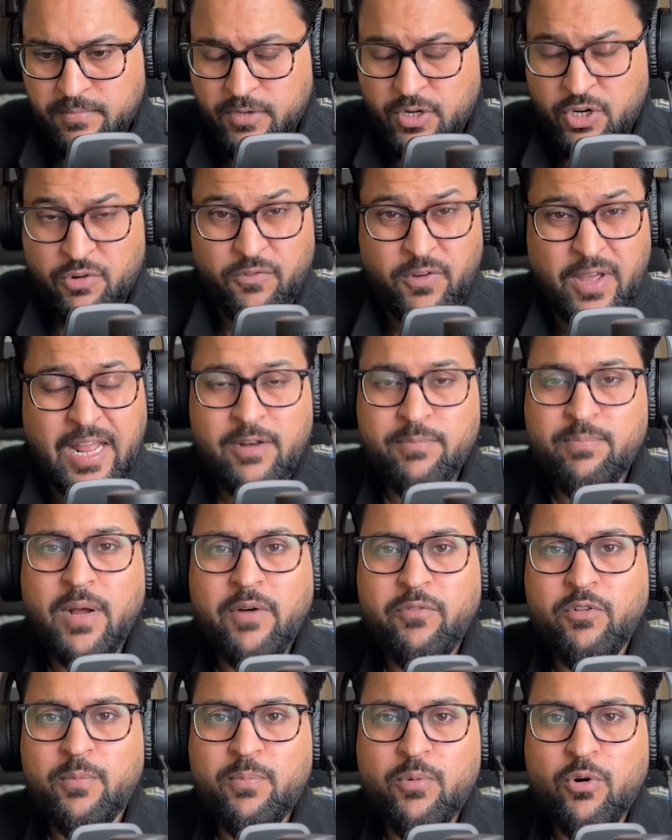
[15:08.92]
develop
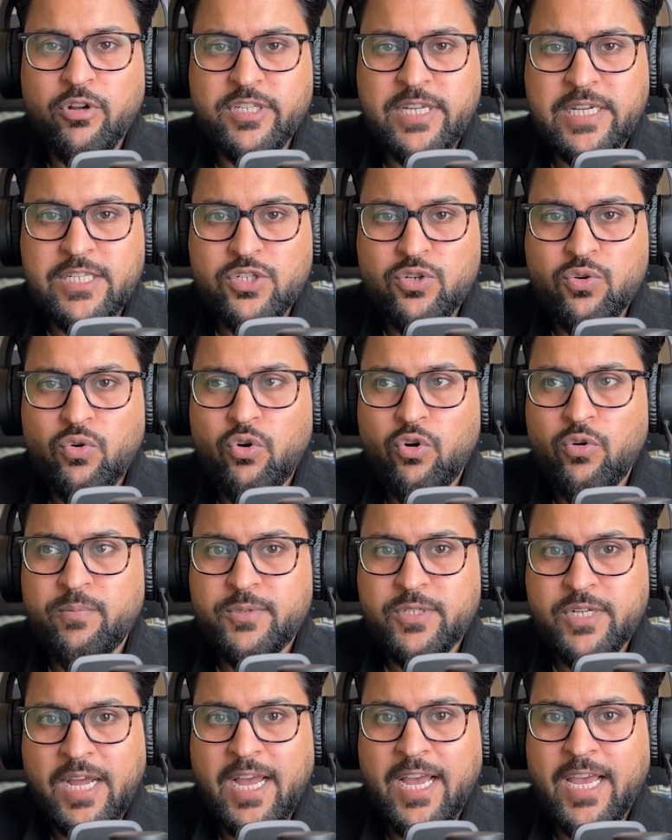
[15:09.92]
our project scope,
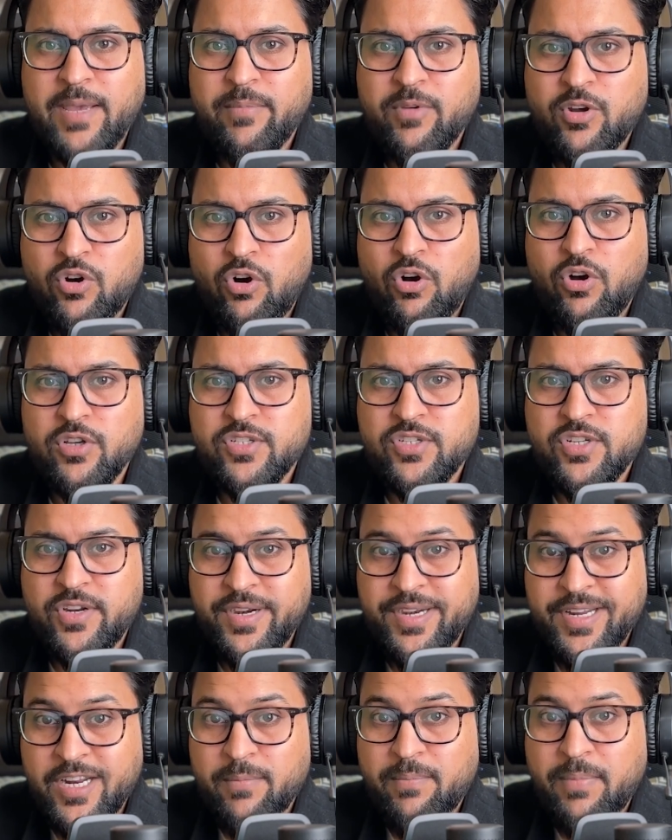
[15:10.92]
time, cost,
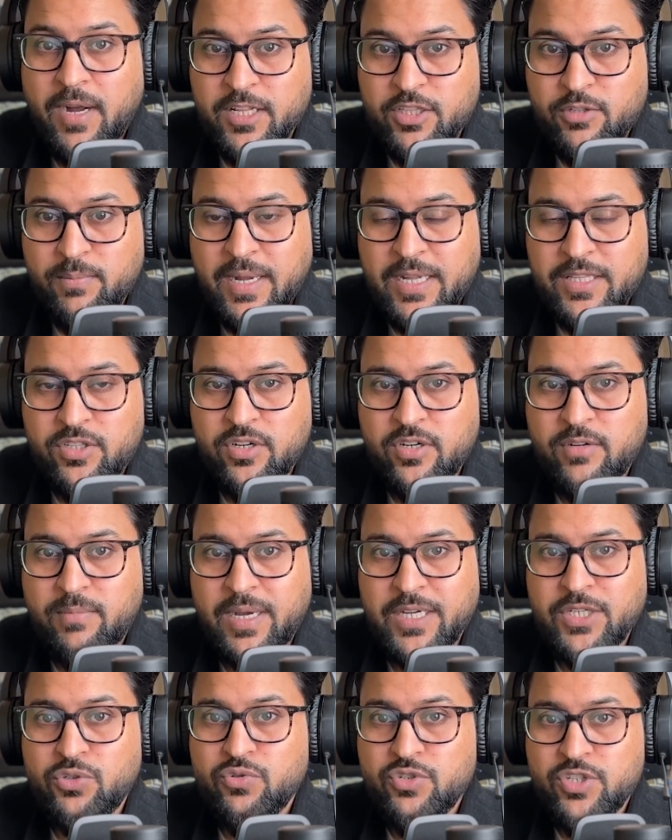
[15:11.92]
critical path method by
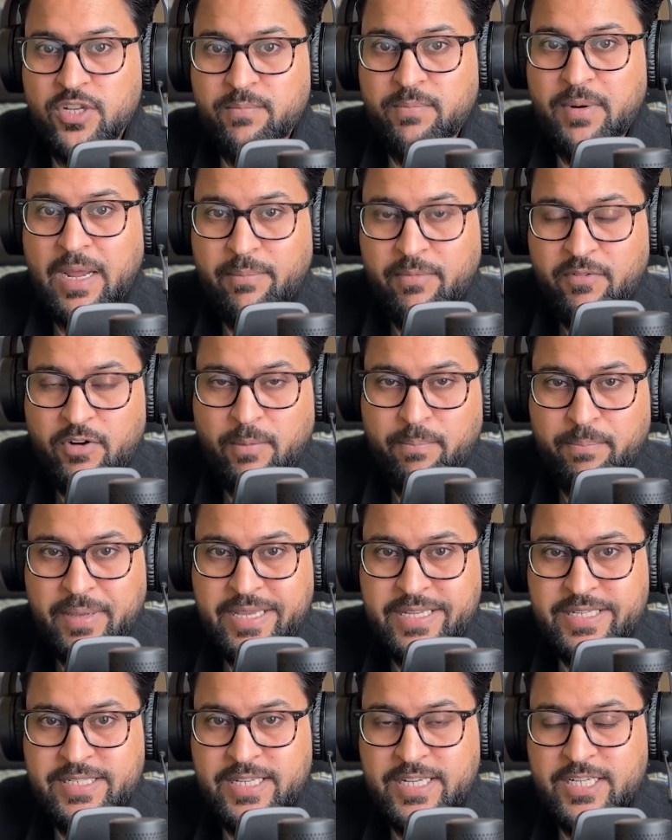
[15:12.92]
using Primavera
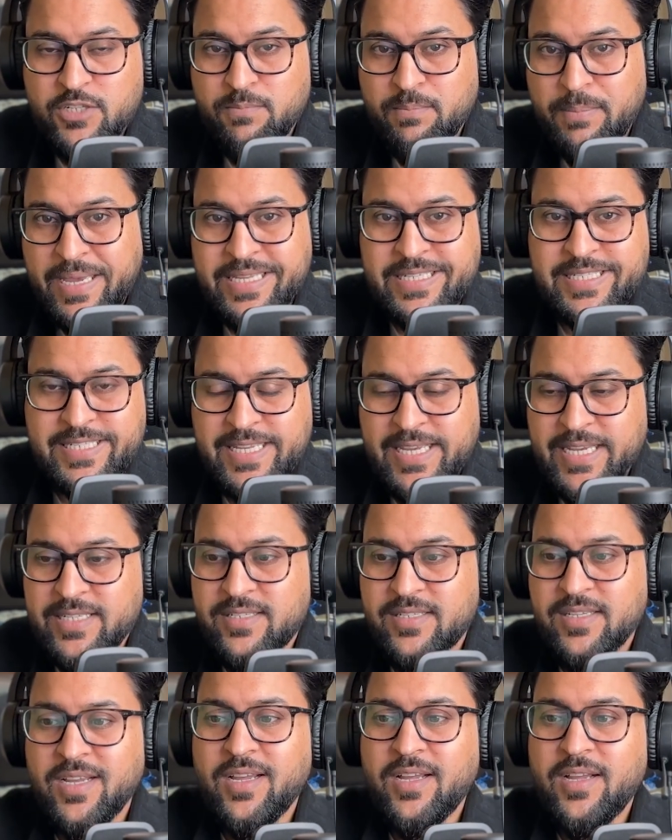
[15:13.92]
P6
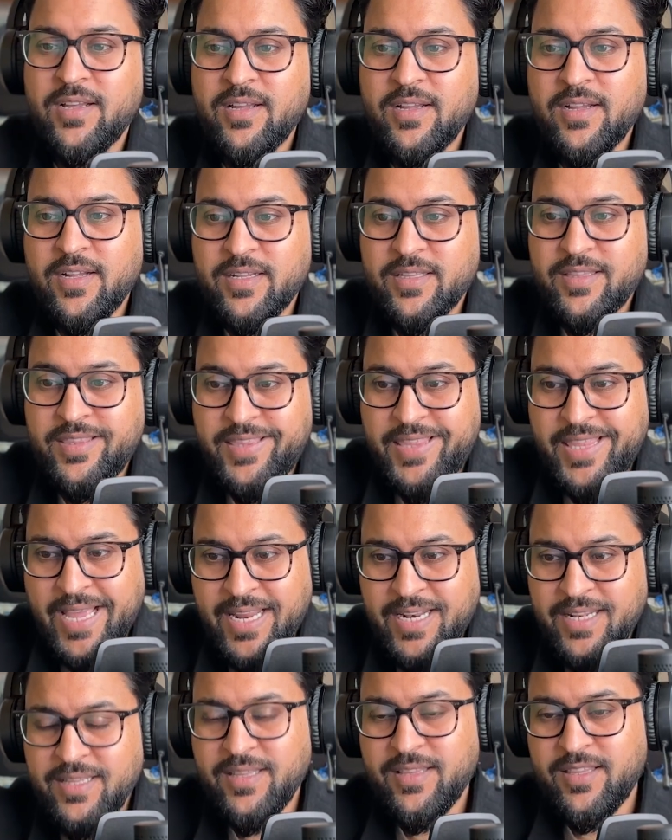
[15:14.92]
basics,
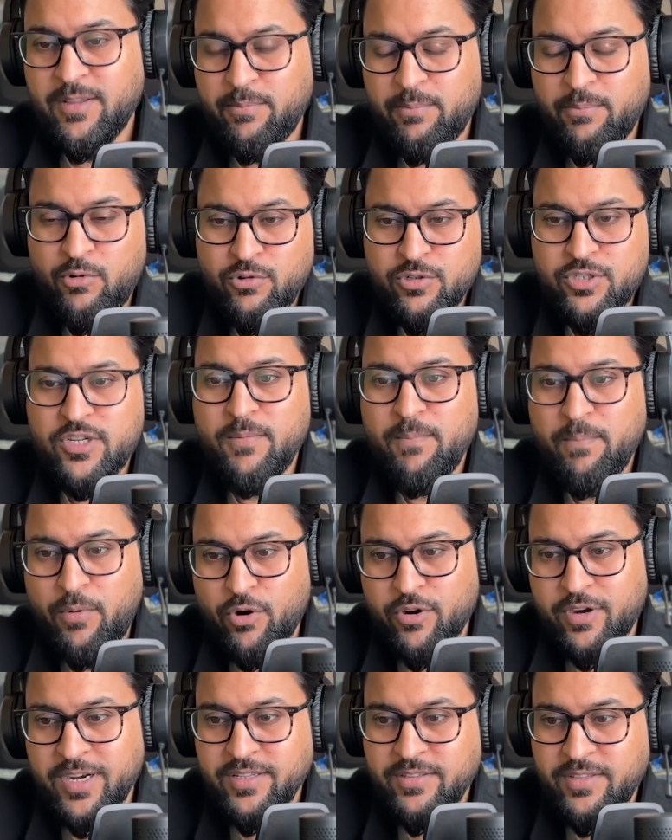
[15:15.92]
then the most
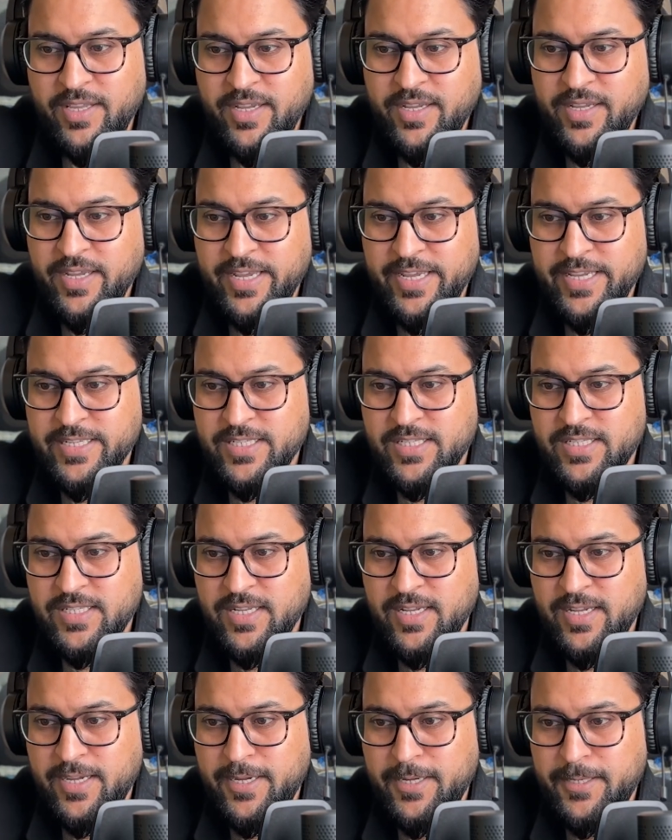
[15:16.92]
important thing is
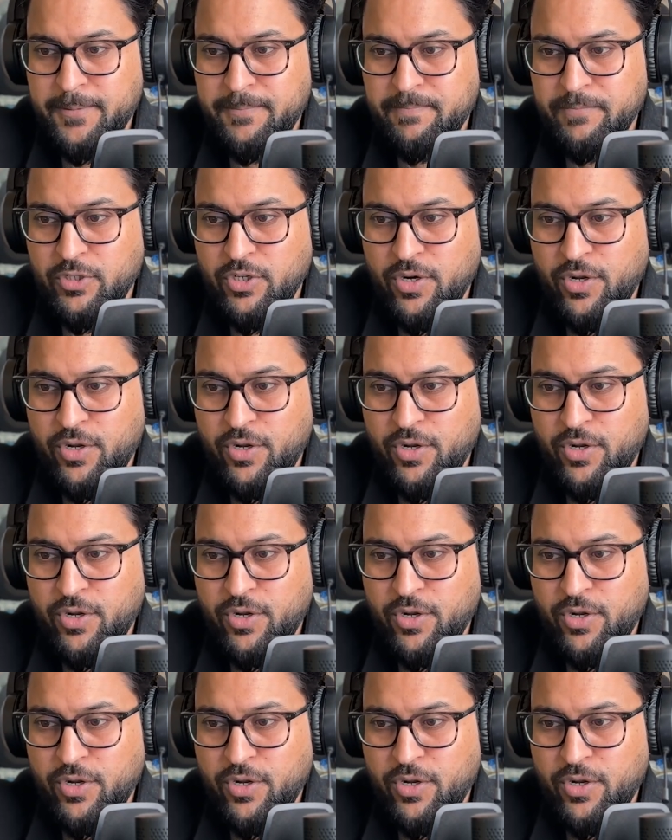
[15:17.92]
to